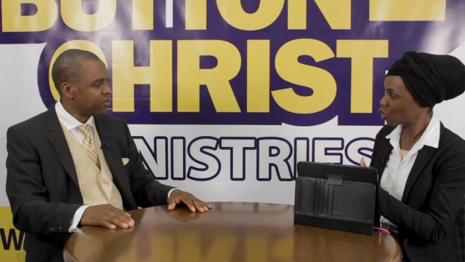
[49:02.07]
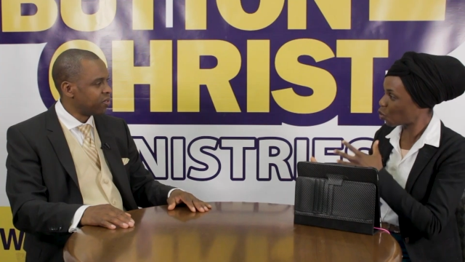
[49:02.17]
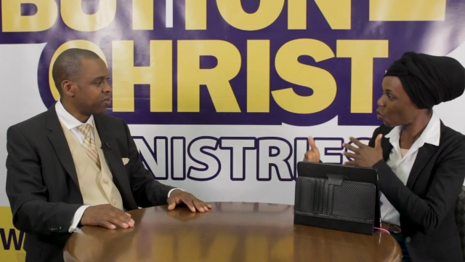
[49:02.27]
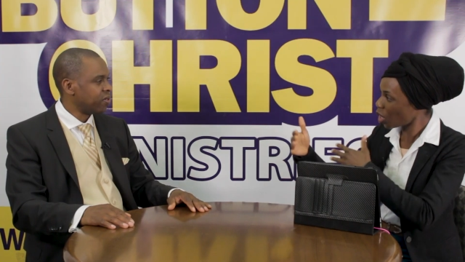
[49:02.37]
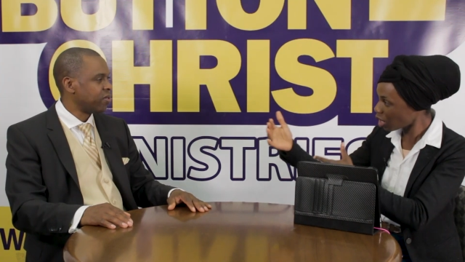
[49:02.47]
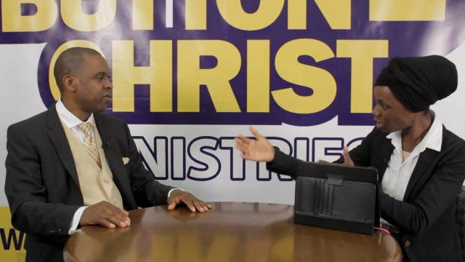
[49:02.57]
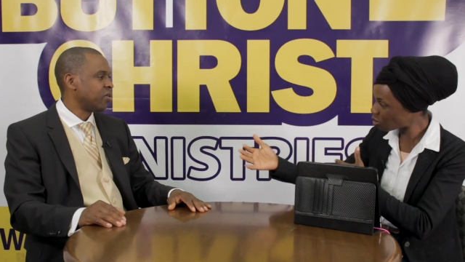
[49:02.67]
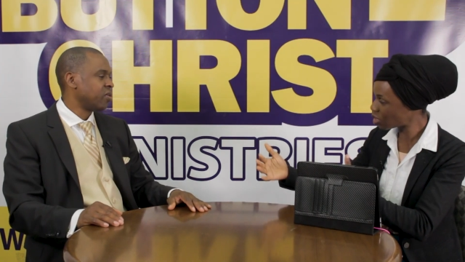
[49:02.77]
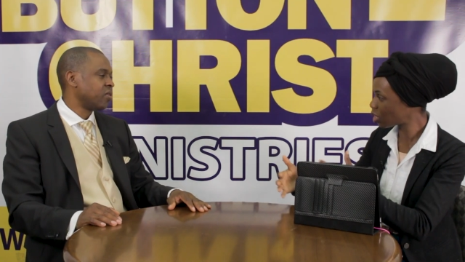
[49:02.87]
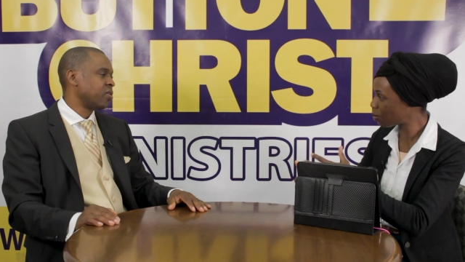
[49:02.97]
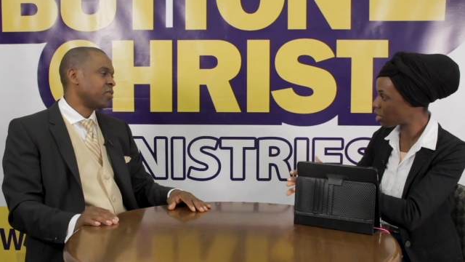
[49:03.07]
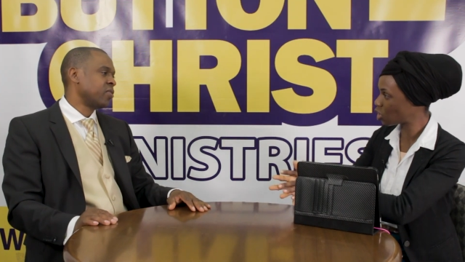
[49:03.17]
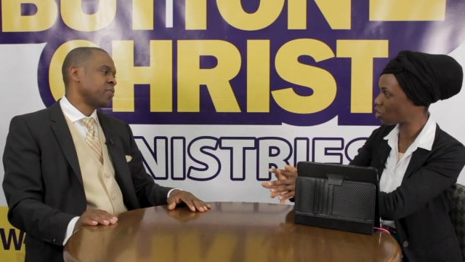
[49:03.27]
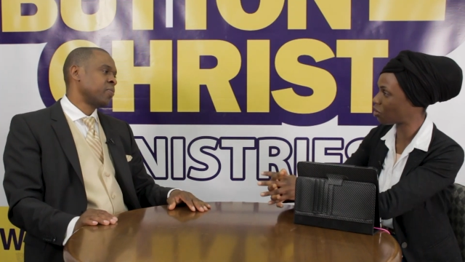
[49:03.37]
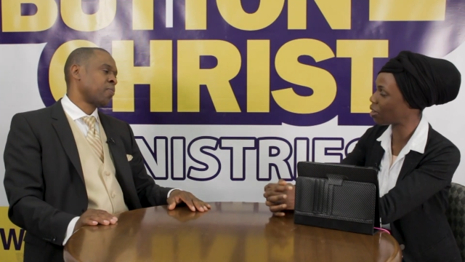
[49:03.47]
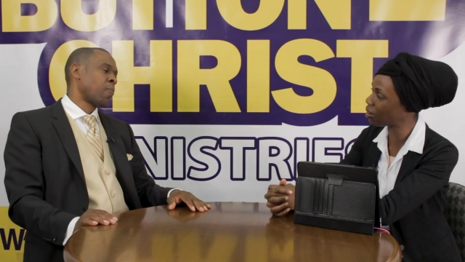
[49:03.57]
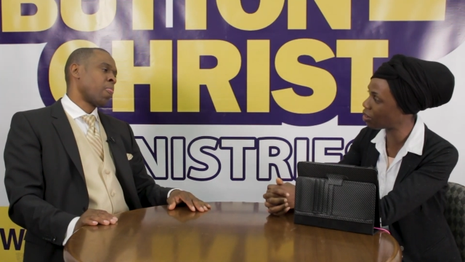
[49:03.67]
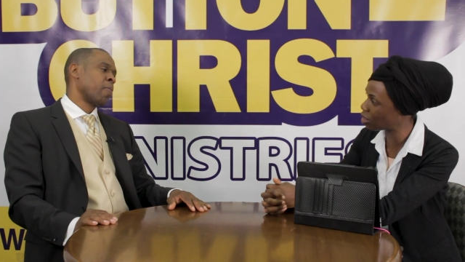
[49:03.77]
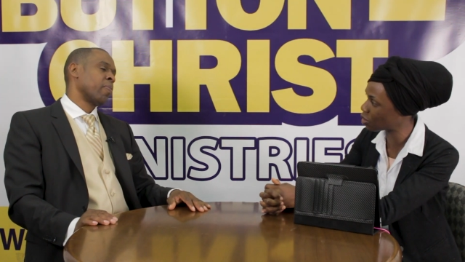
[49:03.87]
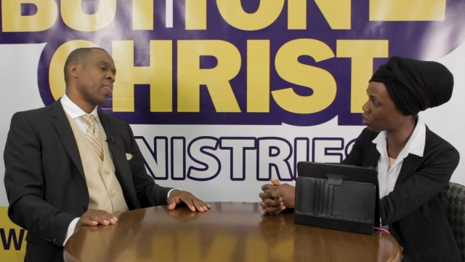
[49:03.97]
Speaker 1: So, where do you see the ministry
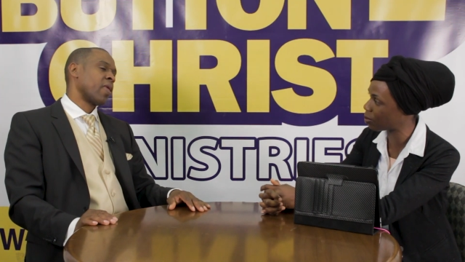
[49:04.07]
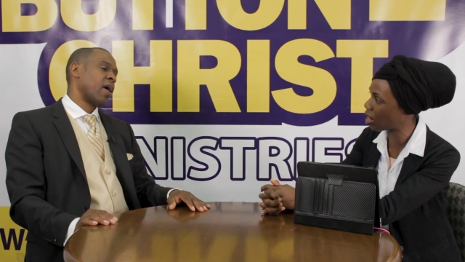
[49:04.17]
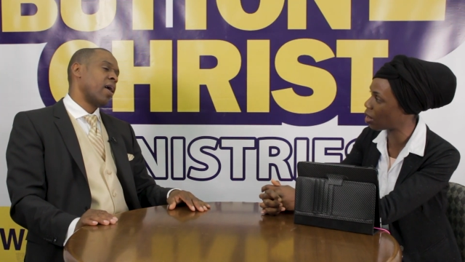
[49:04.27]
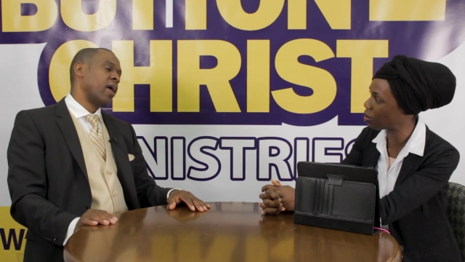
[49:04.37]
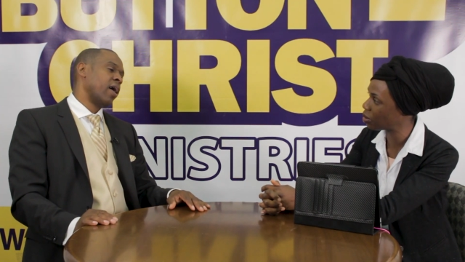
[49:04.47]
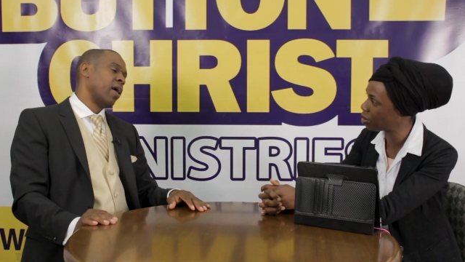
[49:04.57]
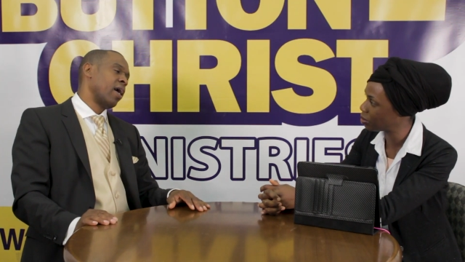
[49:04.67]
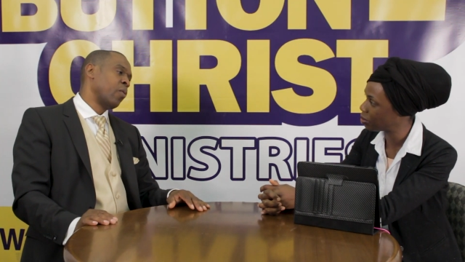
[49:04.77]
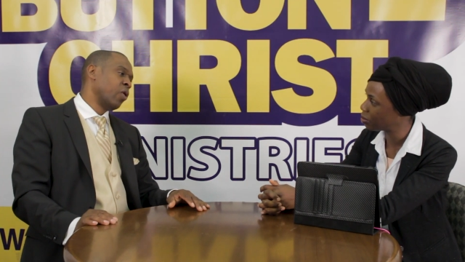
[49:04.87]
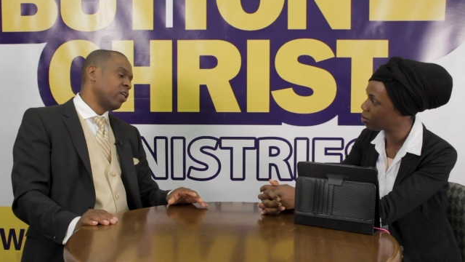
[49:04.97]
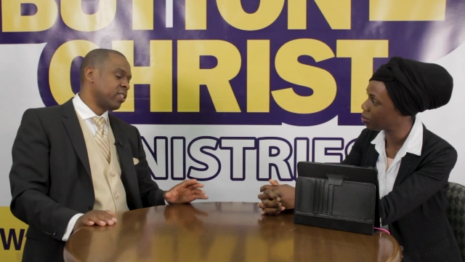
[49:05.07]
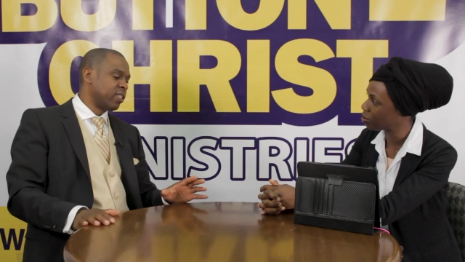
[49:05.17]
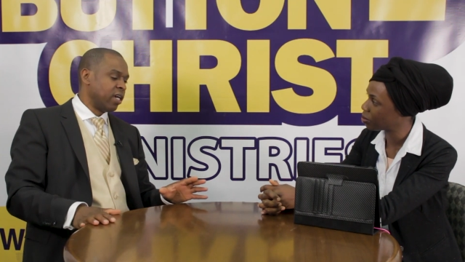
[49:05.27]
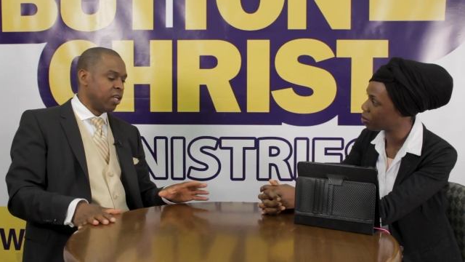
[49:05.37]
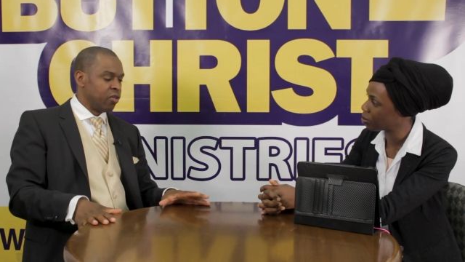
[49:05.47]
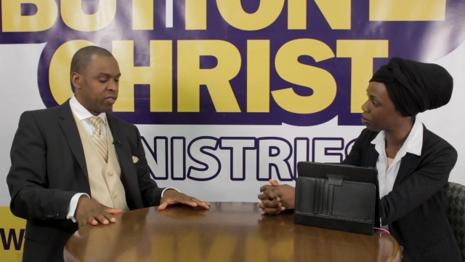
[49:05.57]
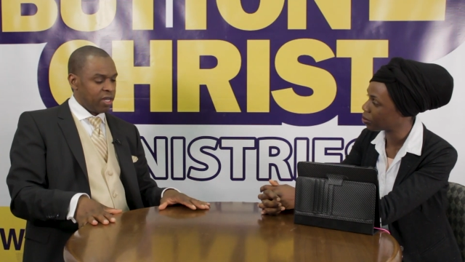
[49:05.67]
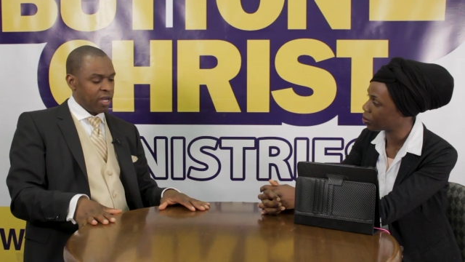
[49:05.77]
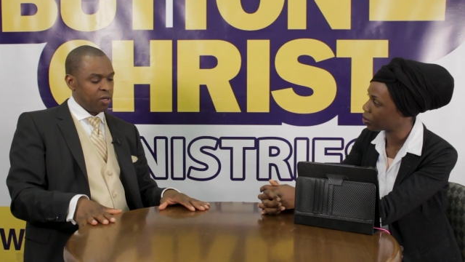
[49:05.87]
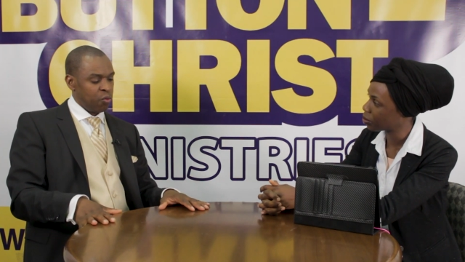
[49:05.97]
five years from now? I
Speaker 2: want to tell you
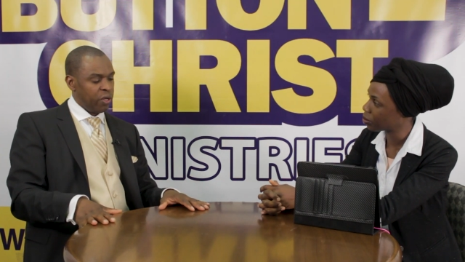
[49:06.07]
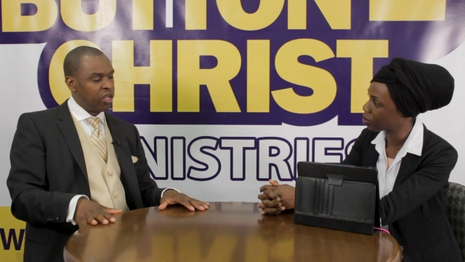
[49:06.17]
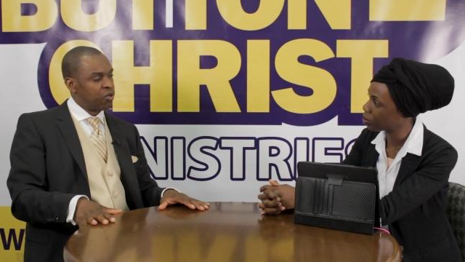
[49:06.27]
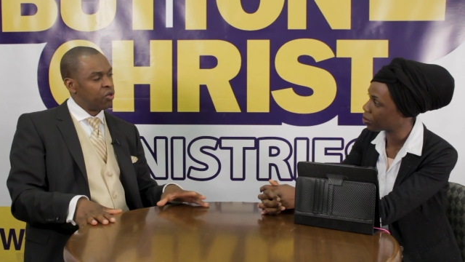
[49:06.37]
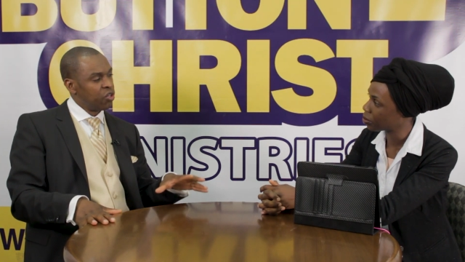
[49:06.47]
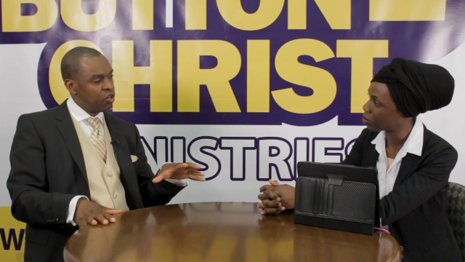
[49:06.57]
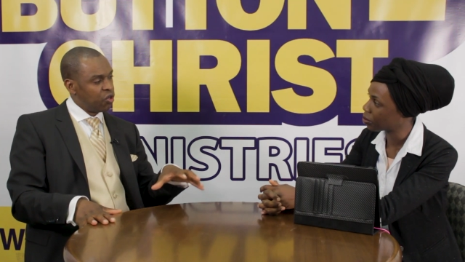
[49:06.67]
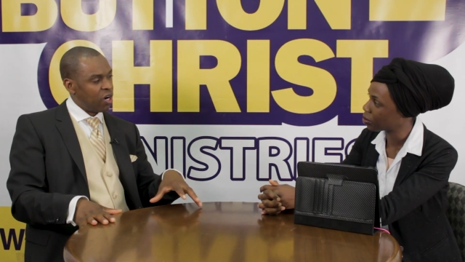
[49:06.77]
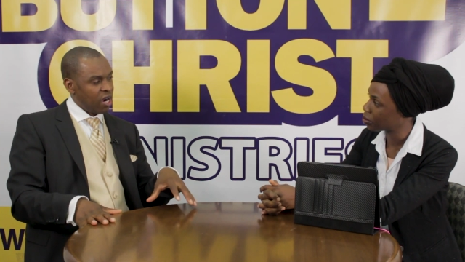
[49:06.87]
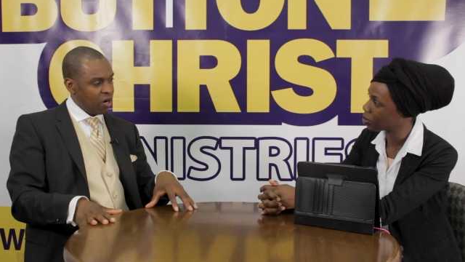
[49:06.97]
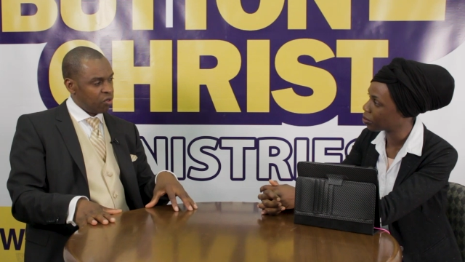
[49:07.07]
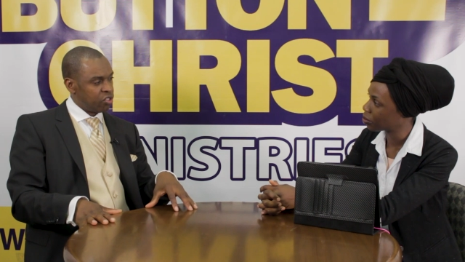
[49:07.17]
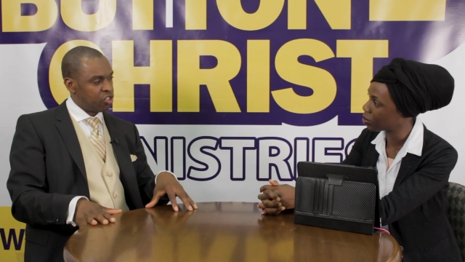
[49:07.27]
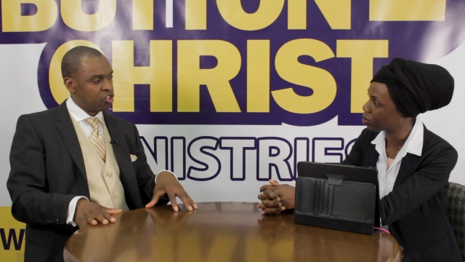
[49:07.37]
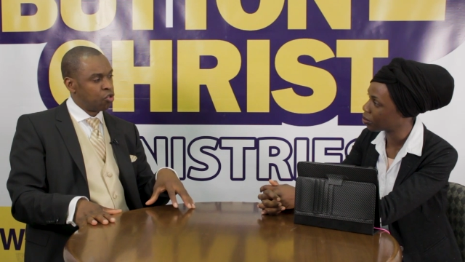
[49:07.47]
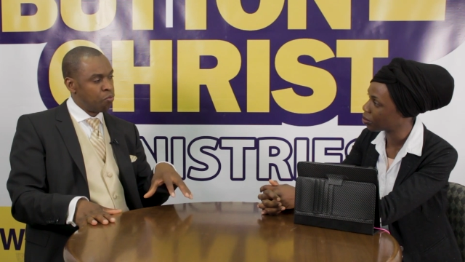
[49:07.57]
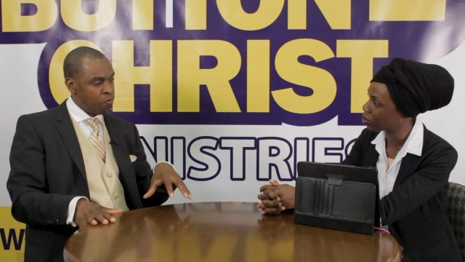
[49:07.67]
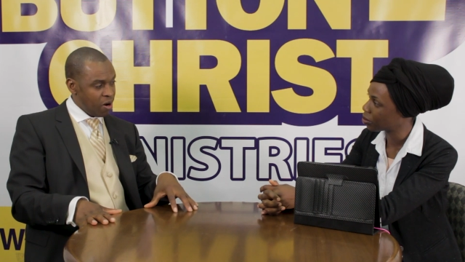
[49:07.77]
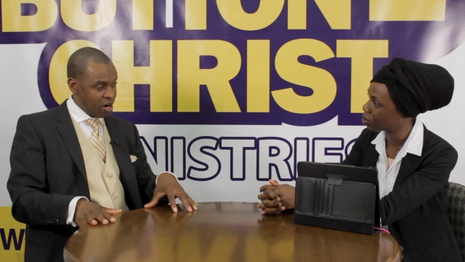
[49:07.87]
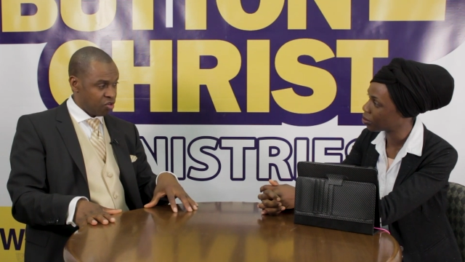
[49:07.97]
that we could go out
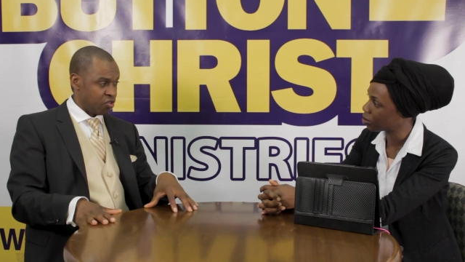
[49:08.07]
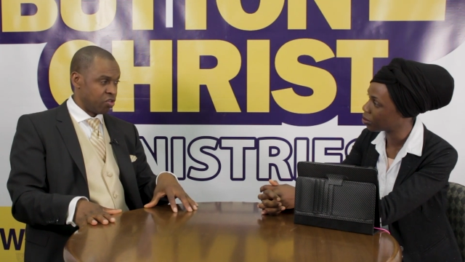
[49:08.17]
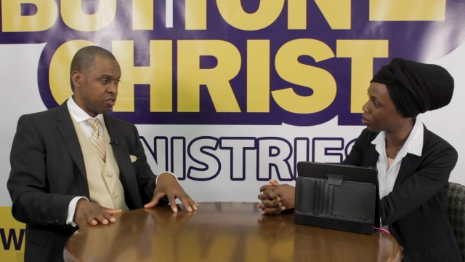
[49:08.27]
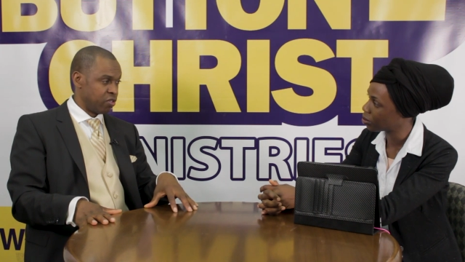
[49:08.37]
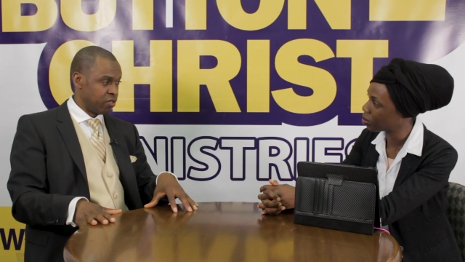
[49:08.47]
tomorrow